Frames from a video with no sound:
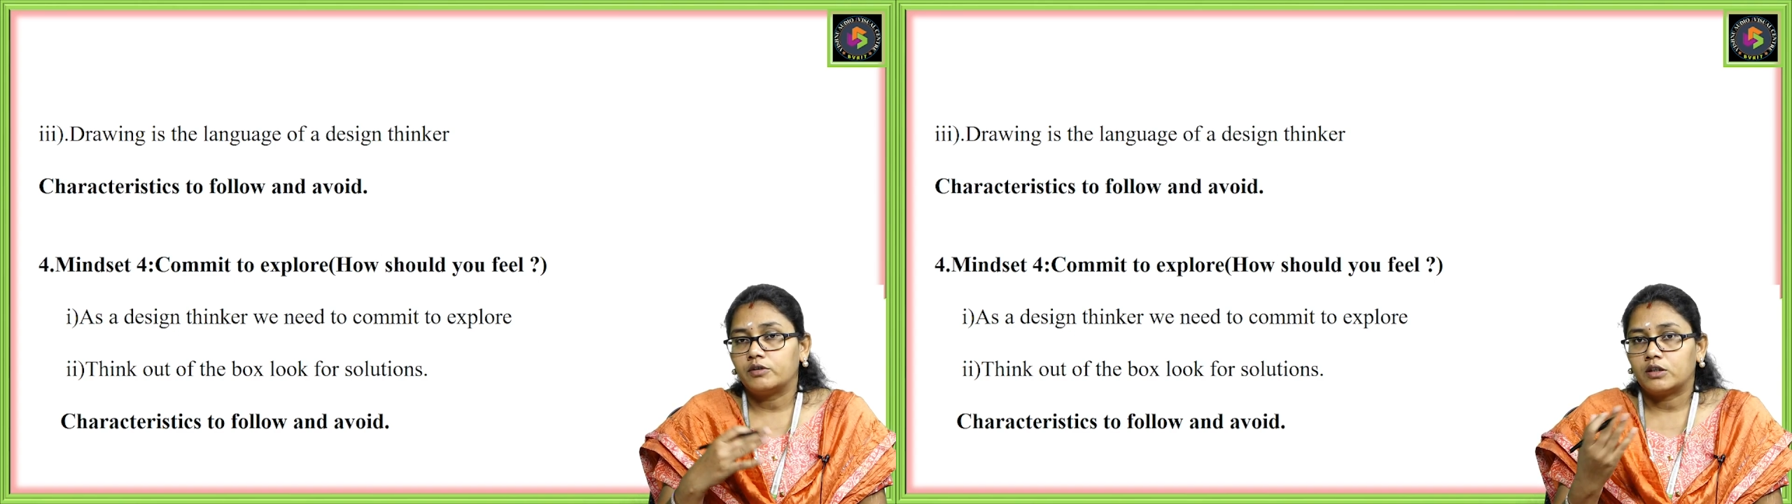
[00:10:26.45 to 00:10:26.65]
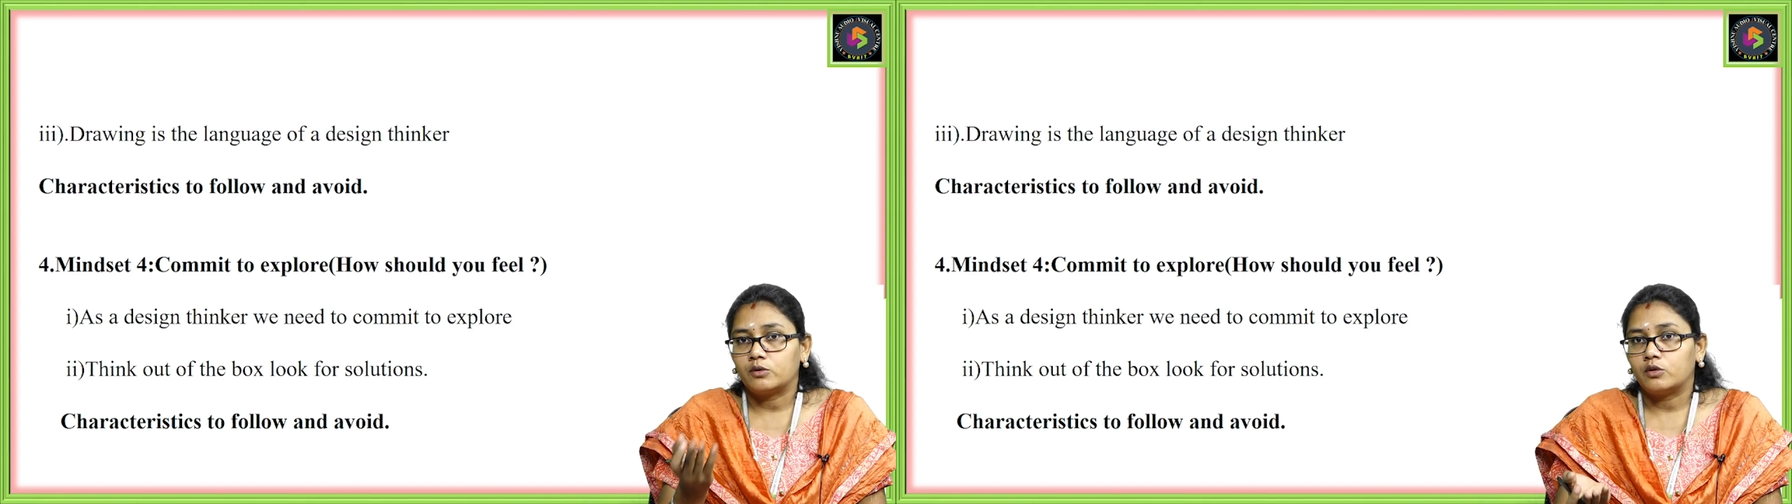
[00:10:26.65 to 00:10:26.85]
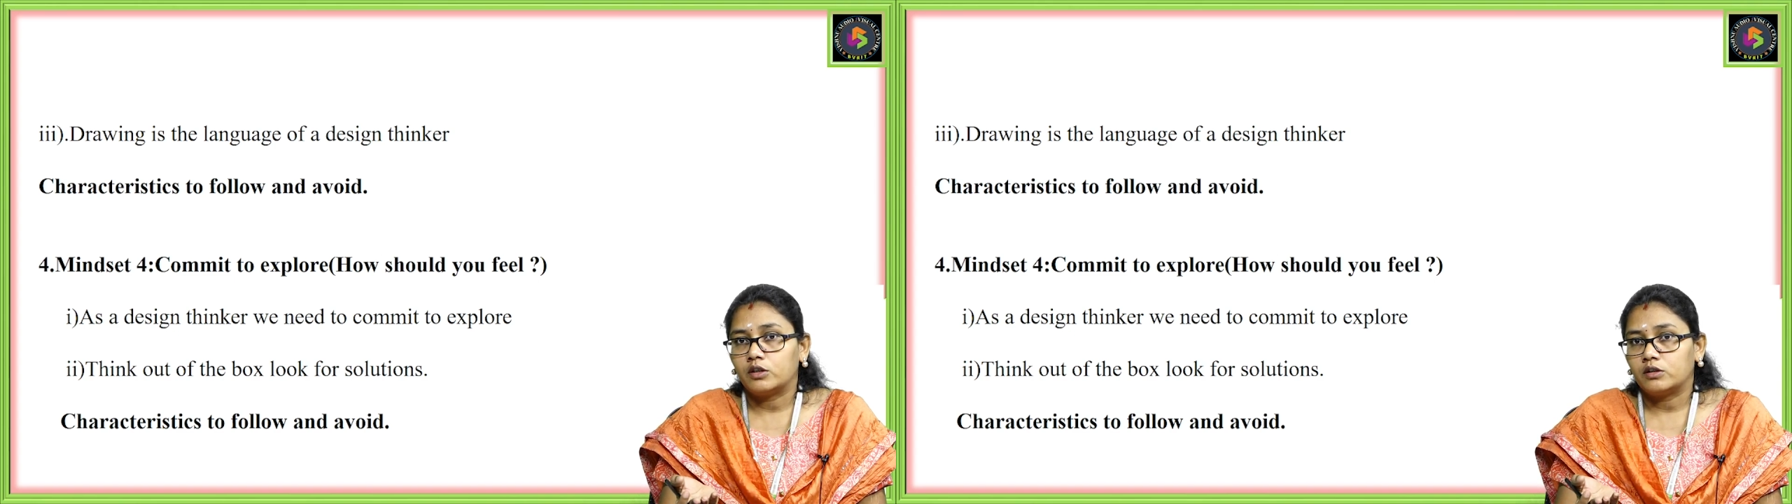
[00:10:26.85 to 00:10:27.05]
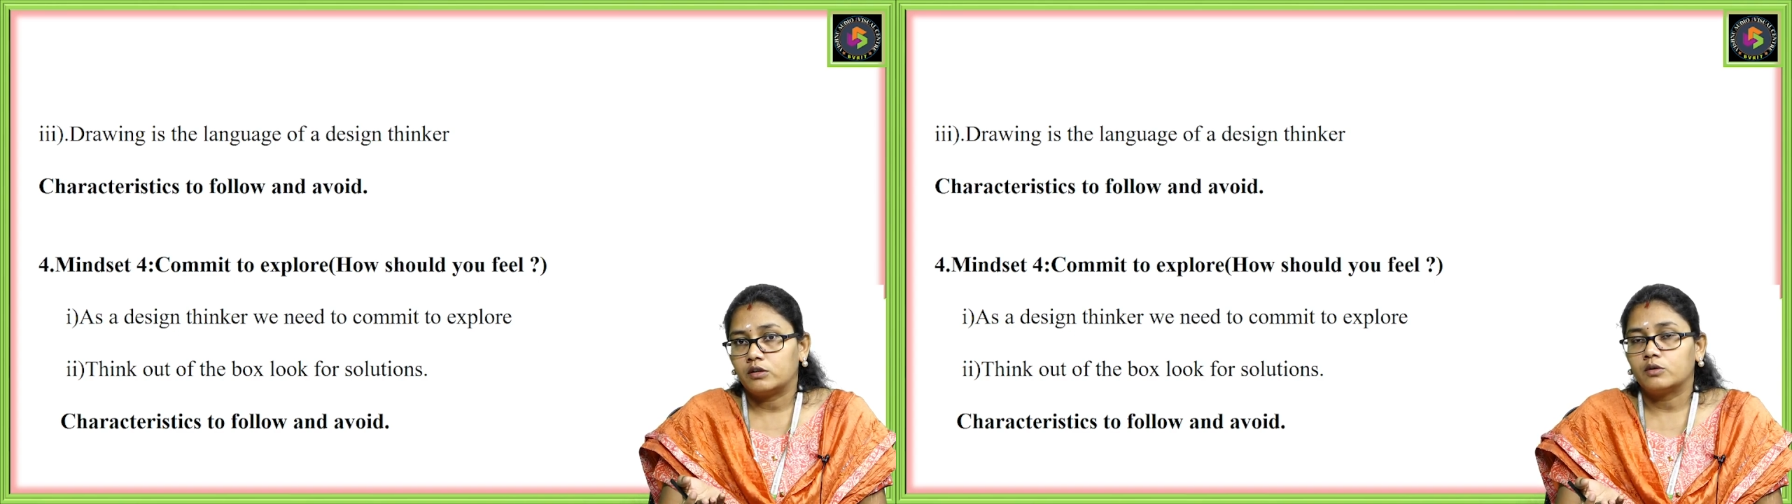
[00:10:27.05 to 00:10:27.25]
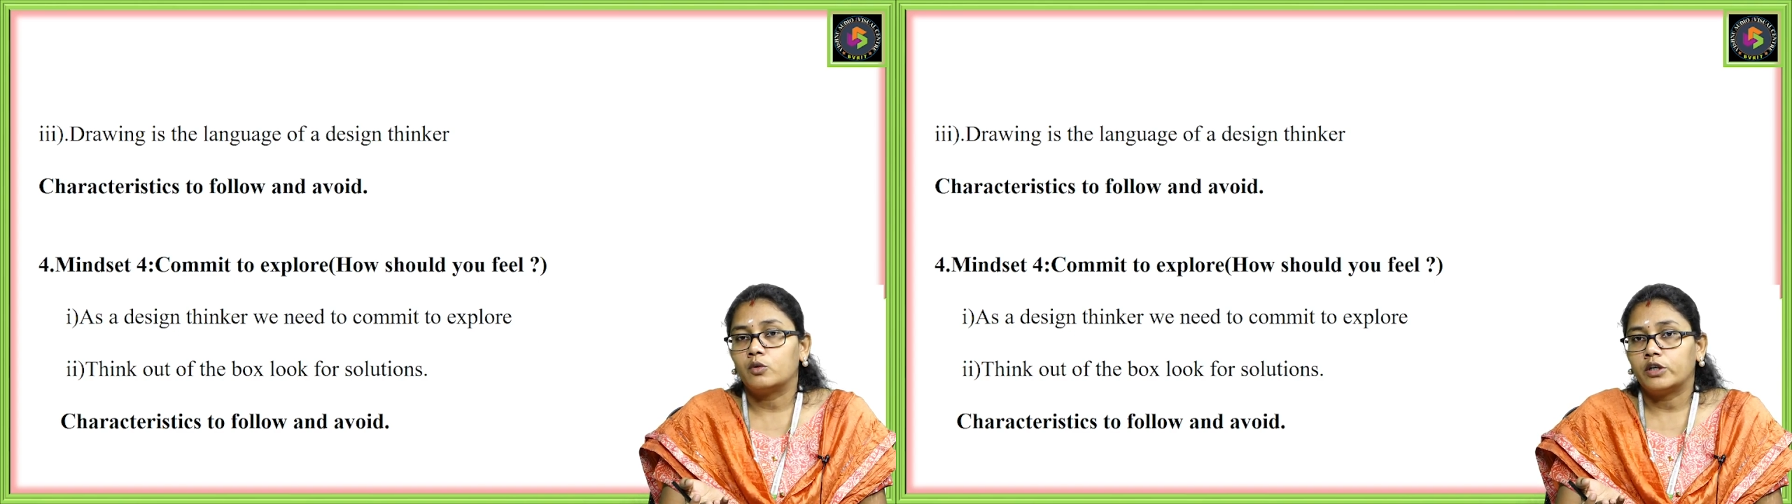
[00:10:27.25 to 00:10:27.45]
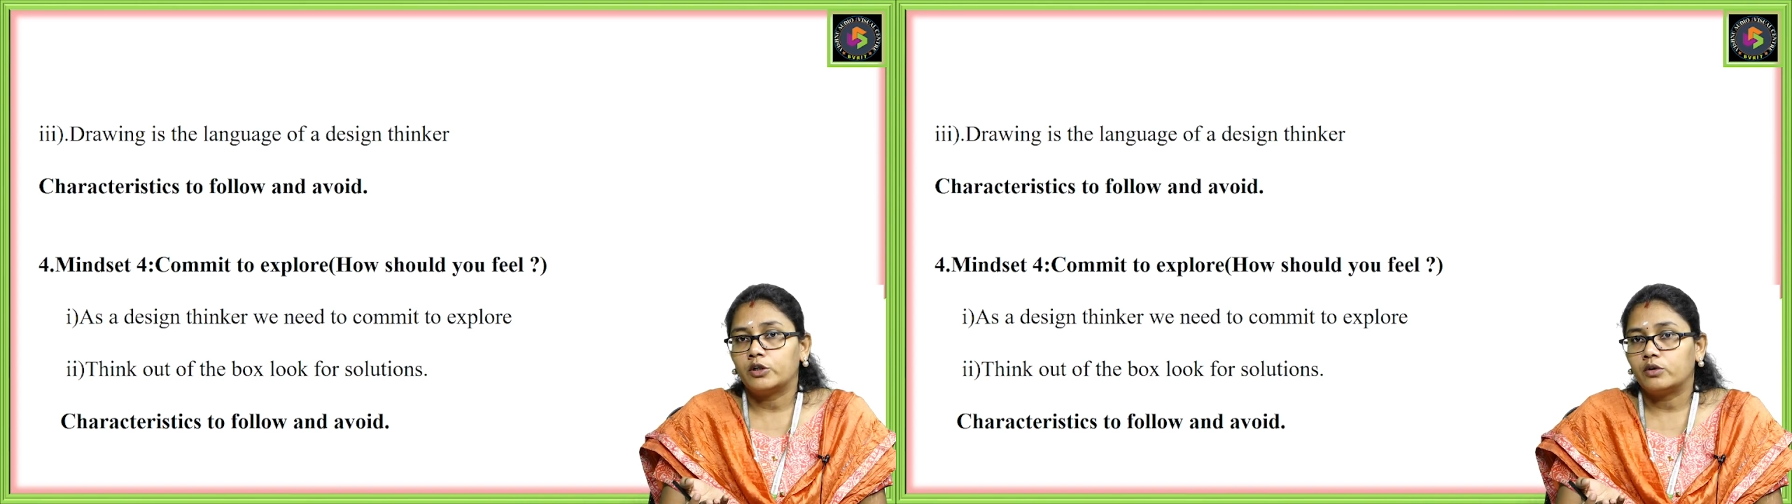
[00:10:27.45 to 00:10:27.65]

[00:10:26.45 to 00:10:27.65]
we are going